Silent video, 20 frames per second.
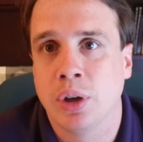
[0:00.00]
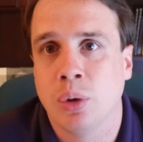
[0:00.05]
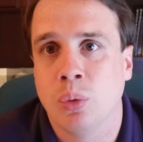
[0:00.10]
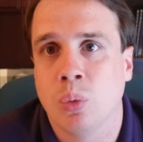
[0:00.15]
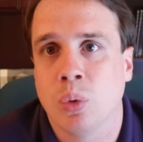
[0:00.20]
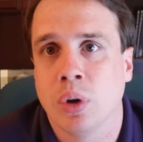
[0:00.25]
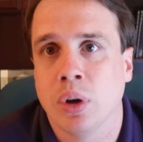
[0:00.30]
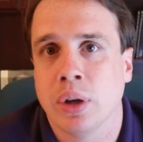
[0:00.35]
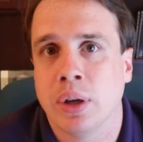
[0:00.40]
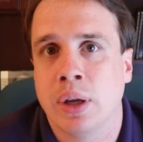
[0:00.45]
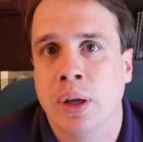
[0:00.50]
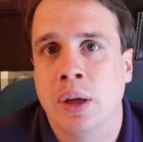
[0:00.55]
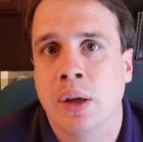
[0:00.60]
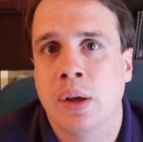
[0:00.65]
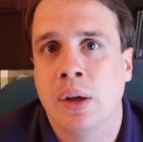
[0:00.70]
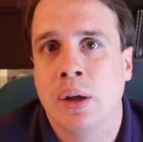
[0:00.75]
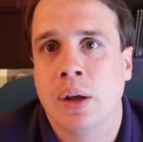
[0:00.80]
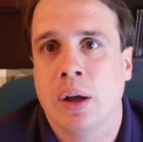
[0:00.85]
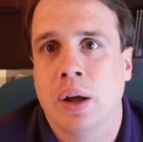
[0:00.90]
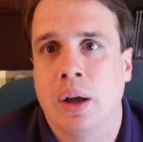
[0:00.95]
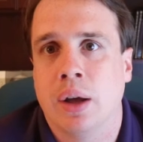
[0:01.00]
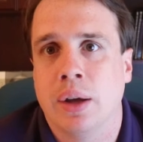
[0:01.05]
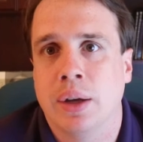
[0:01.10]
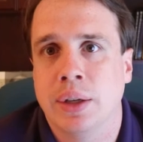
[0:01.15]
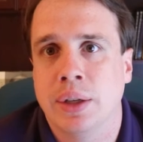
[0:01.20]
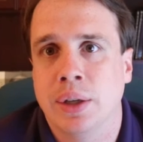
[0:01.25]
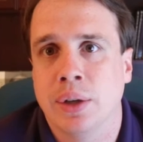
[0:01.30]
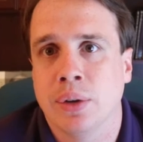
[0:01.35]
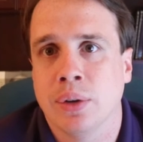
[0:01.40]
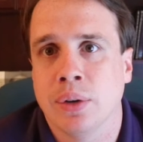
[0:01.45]
good work
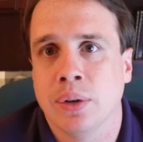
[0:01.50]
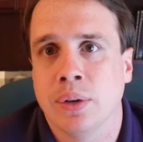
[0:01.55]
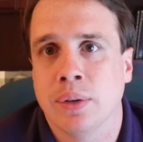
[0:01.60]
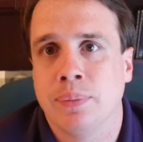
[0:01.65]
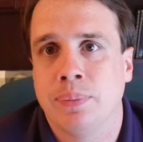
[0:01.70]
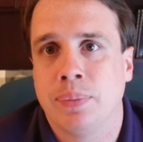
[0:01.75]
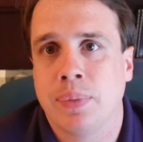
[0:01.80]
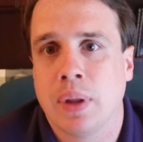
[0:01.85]
here,